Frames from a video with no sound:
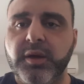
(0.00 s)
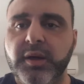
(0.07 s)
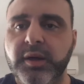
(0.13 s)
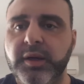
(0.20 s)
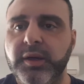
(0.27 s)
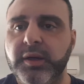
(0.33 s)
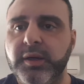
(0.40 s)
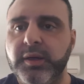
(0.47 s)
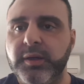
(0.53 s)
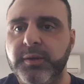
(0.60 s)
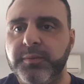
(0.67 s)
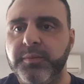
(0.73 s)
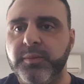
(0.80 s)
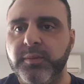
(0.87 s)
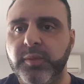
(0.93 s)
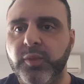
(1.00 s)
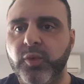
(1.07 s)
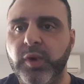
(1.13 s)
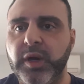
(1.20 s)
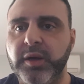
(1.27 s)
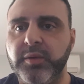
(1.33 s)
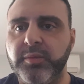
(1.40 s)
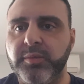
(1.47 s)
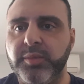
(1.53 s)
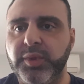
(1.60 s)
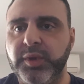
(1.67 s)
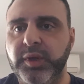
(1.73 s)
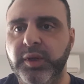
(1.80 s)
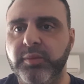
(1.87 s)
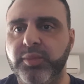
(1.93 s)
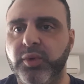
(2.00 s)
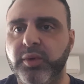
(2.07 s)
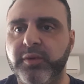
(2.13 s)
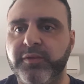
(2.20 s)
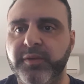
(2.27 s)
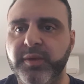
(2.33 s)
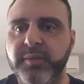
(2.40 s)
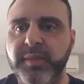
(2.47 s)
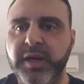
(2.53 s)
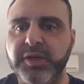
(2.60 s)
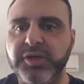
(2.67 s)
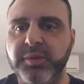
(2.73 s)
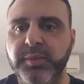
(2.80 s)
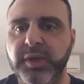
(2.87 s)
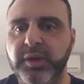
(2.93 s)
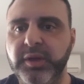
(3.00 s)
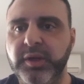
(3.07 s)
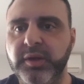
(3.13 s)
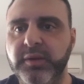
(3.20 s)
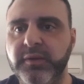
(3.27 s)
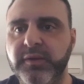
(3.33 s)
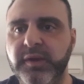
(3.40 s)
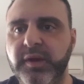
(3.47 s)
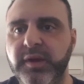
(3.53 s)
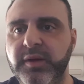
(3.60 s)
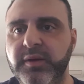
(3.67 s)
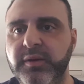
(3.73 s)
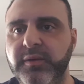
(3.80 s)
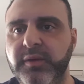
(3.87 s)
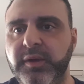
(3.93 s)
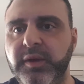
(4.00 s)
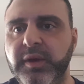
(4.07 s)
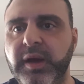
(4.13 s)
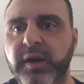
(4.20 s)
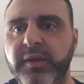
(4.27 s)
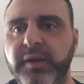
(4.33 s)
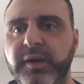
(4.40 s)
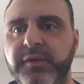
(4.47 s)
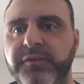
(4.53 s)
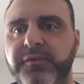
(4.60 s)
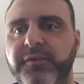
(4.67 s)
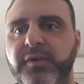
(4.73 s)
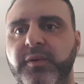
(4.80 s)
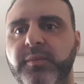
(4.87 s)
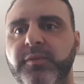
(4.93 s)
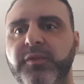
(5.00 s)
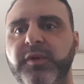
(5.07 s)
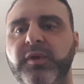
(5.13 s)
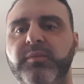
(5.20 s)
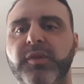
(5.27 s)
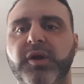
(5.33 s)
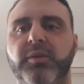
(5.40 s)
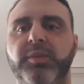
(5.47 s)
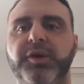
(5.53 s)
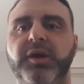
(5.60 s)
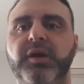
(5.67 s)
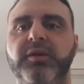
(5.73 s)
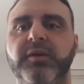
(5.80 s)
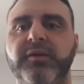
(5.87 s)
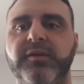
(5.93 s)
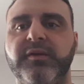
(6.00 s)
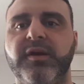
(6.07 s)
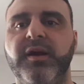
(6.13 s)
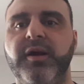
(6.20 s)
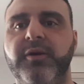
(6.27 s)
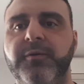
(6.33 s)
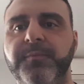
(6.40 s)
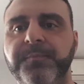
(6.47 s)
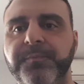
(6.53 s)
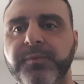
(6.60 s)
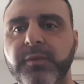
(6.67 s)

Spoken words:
one being bought from the Magic Millions and the other from the Melbourne English sale.